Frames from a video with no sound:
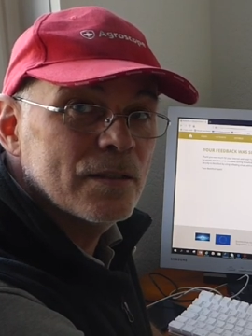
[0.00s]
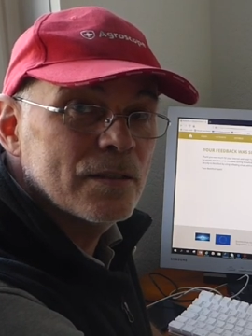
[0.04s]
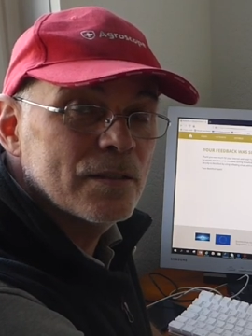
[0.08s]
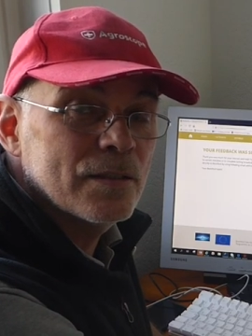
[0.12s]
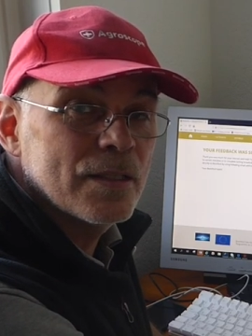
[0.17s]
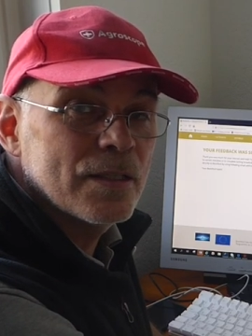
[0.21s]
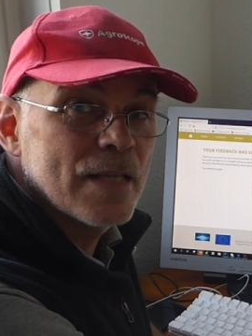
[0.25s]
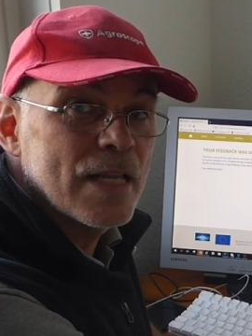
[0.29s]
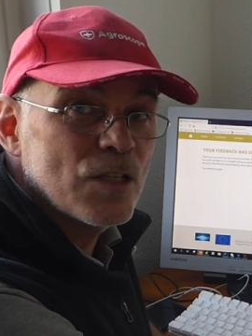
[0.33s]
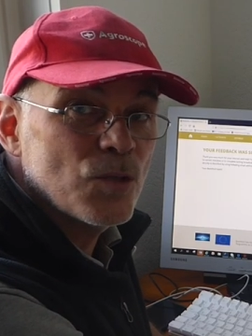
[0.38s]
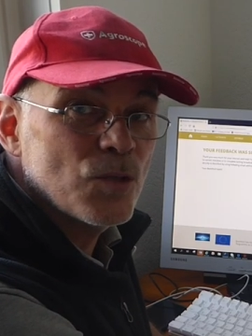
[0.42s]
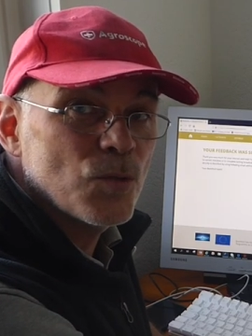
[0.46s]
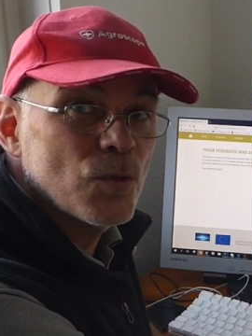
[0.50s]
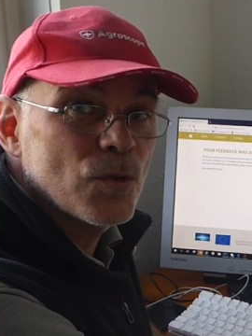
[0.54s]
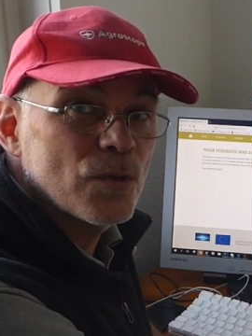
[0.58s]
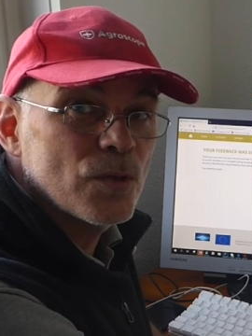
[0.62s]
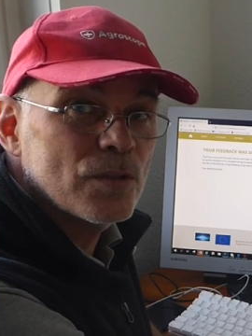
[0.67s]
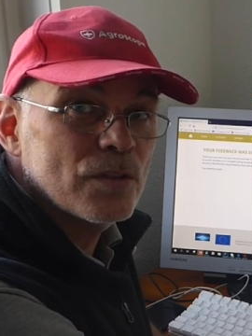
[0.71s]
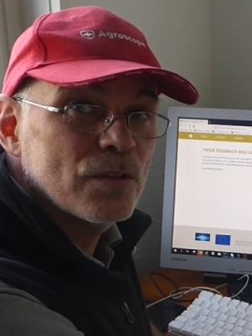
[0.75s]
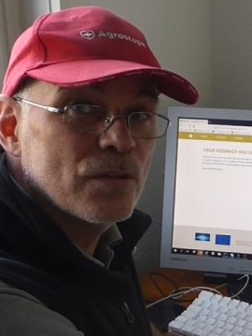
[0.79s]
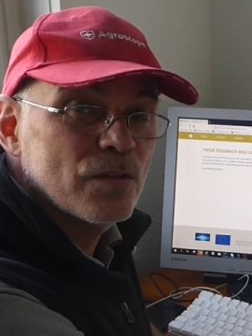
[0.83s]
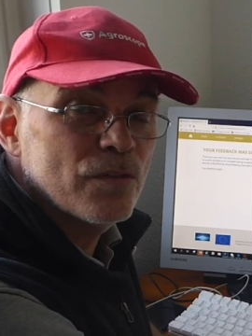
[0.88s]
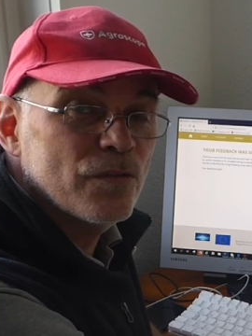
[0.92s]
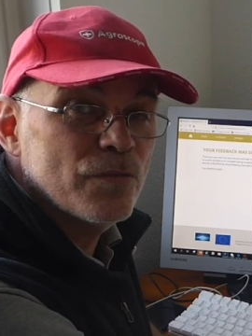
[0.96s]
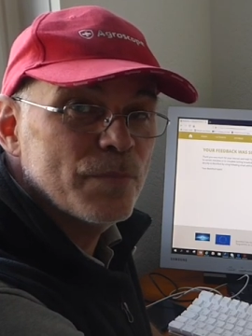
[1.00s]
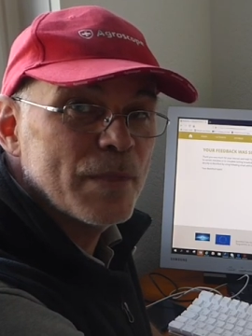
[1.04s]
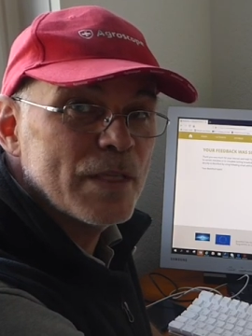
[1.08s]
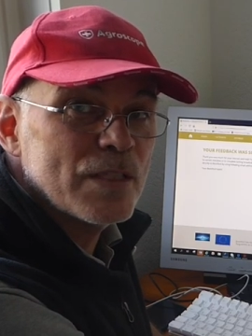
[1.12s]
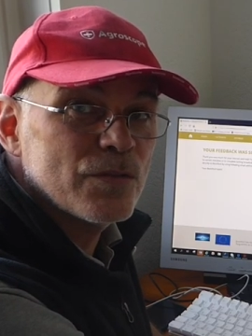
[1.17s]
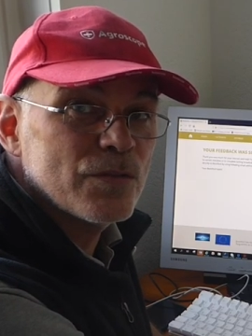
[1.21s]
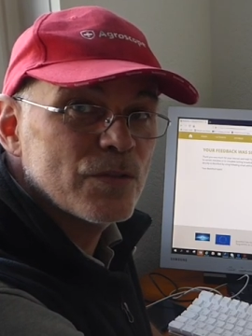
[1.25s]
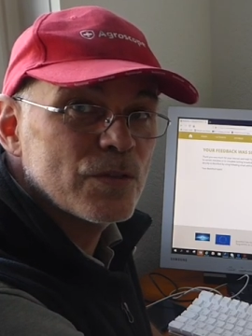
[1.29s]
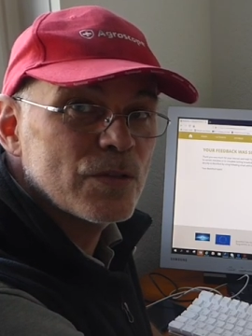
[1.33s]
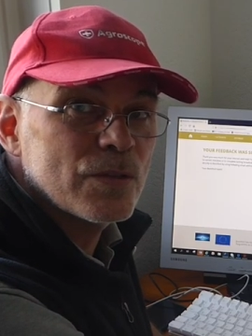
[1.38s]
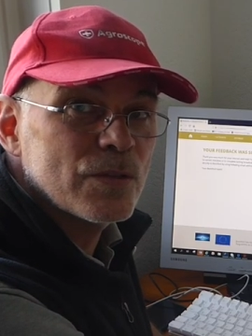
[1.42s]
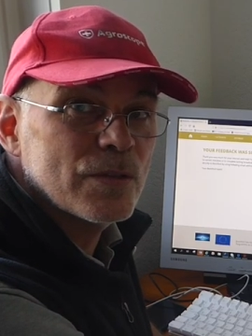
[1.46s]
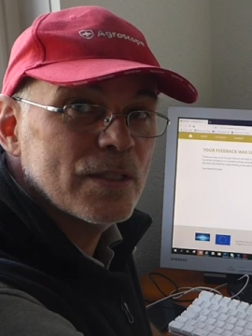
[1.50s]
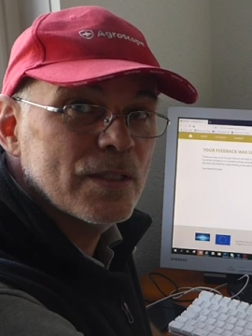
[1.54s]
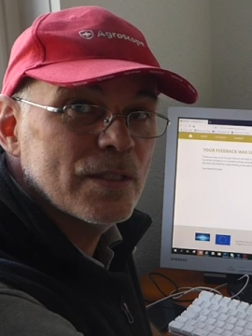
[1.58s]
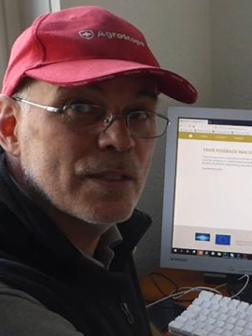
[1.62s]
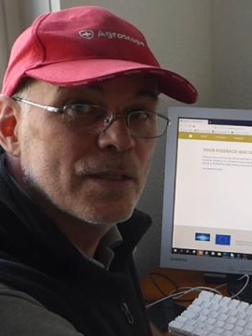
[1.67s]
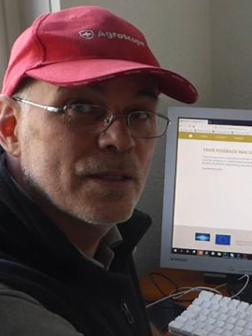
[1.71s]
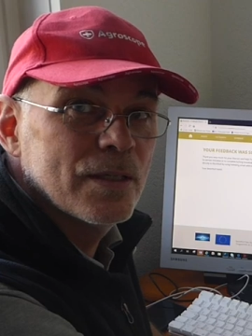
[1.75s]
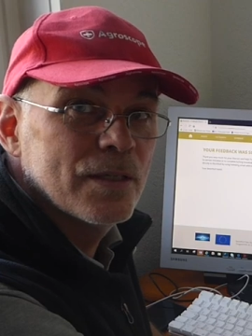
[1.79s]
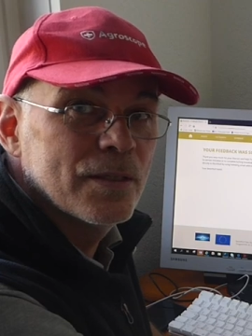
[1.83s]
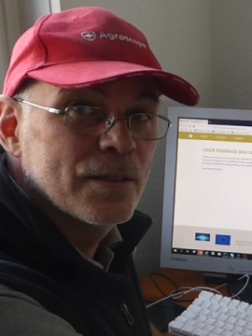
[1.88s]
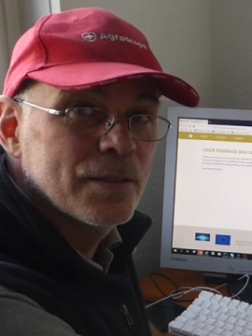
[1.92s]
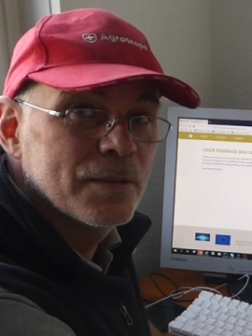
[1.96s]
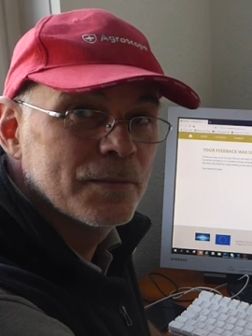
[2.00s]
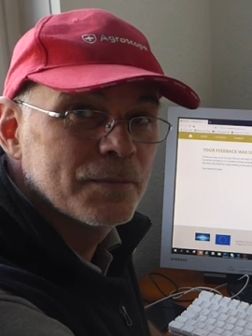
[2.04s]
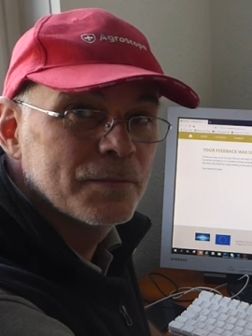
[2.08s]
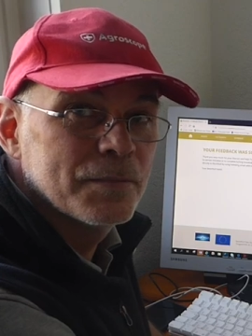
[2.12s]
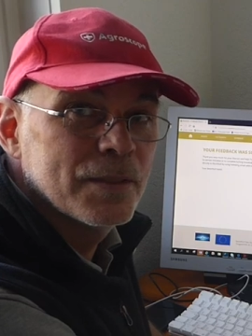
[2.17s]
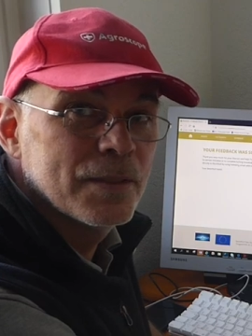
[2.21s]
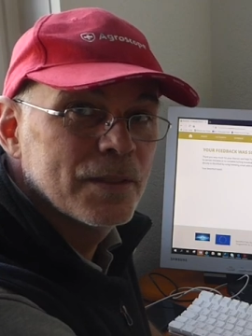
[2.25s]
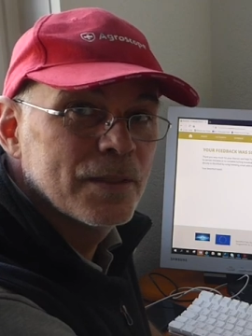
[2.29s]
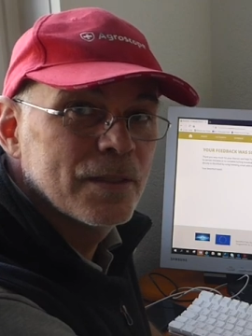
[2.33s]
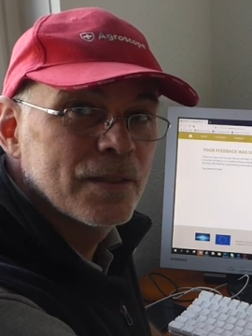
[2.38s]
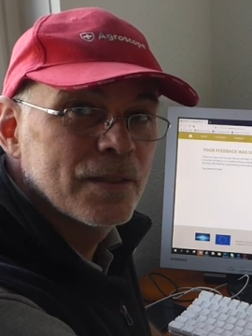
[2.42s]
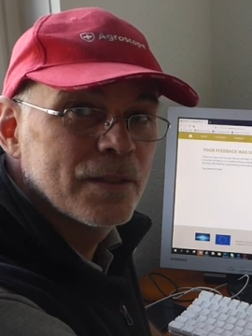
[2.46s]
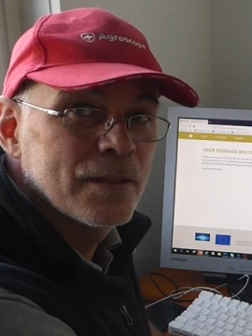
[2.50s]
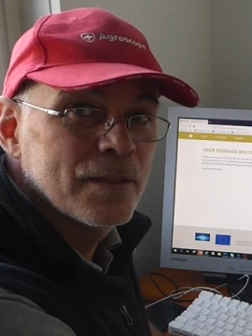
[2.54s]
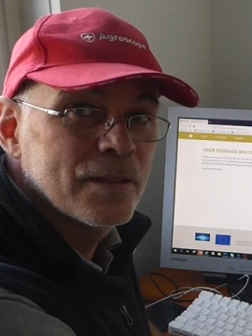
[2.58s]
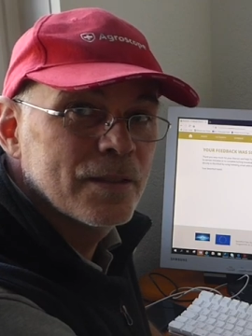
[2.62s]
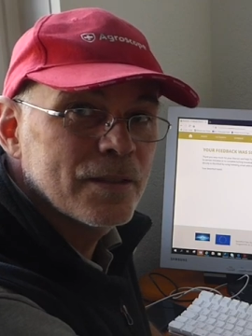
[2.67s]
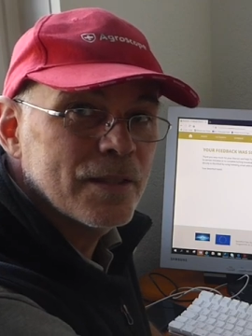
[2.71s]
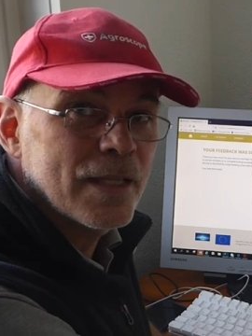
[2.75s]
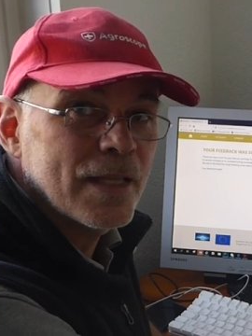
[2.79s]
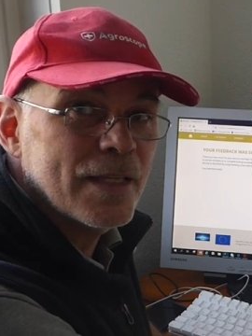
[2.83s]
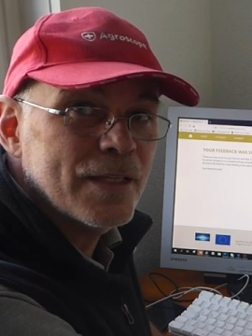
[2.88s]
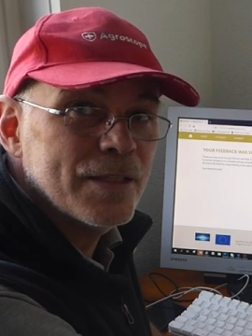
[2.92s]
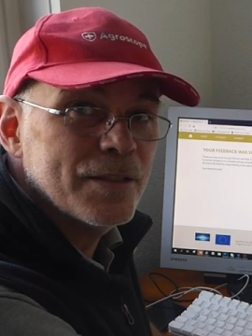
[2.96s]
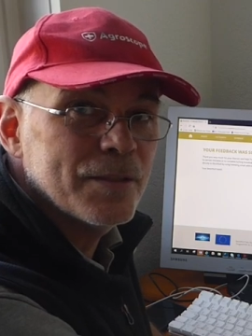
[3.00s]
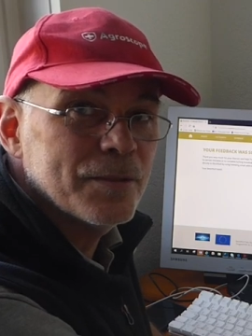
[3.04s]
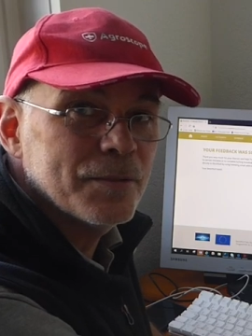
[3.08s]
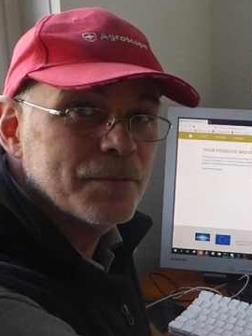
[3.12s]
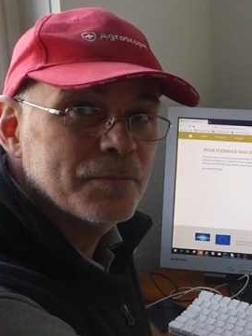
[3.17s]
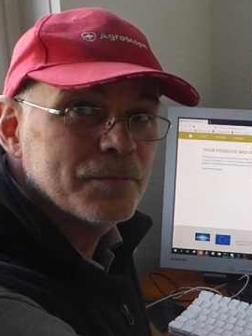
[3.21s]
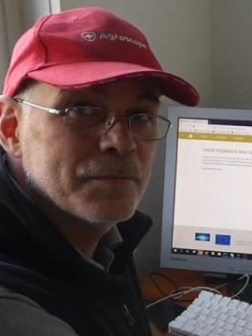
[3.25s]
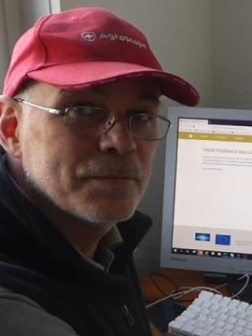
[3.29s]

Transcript: the network of Best for Soil. Thank you.